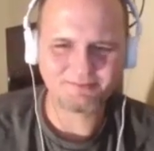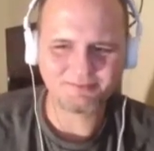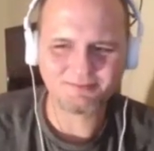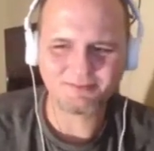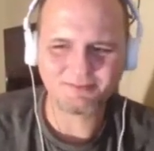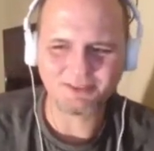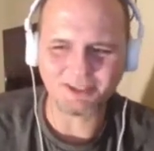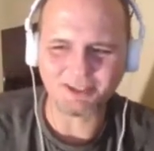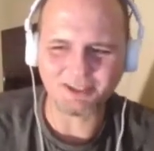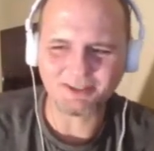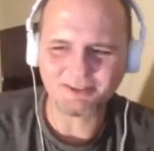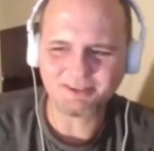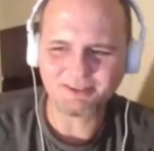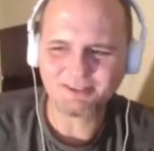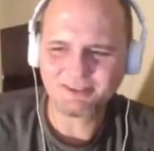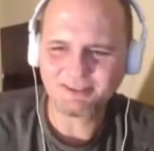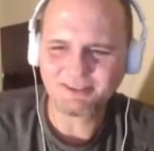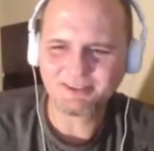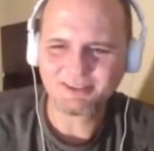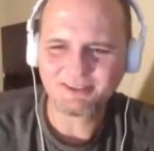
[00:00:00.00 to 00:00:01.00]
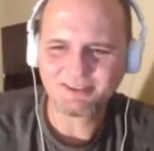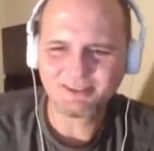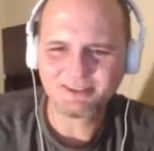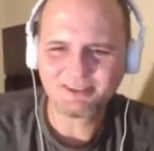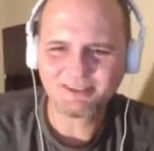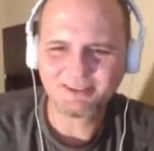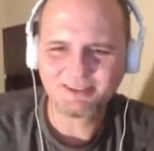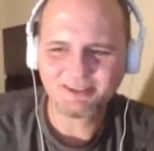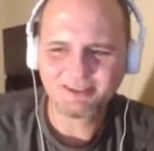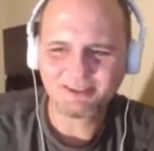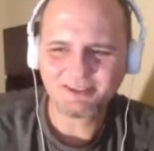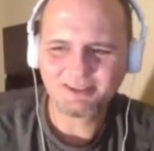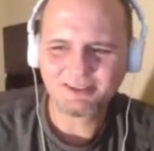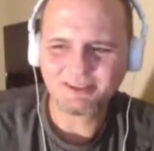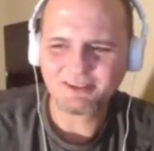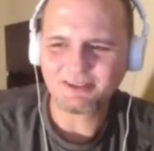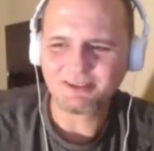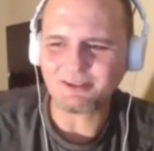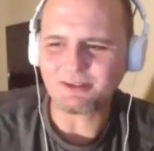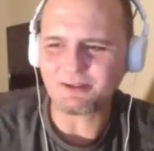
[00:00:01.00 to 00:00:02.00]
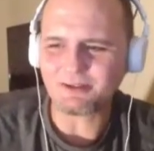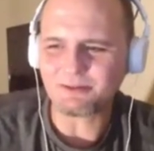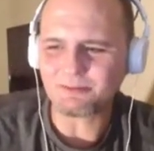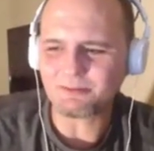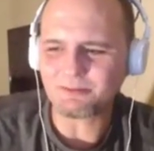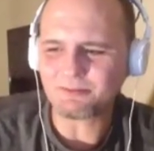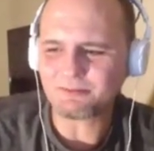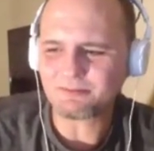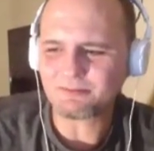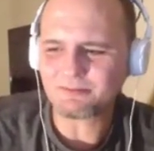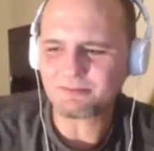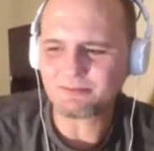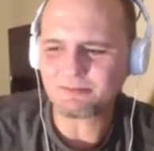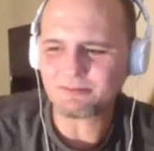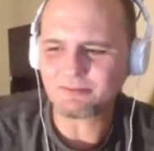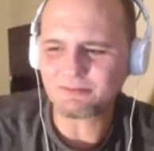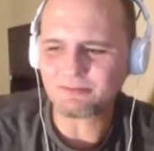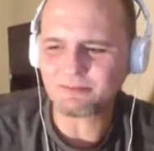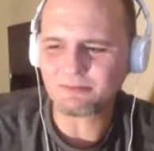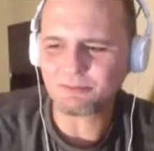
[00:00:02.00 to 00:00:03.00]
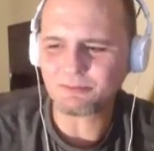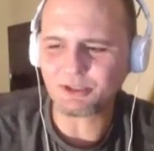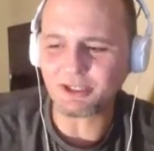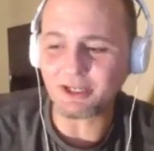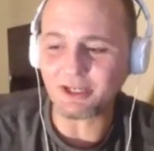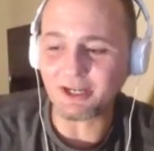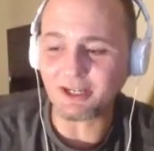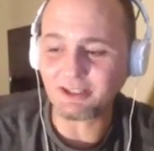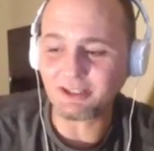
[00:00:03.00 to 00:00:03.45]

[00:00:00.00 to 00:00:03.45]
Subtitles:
Yeah. But yeah,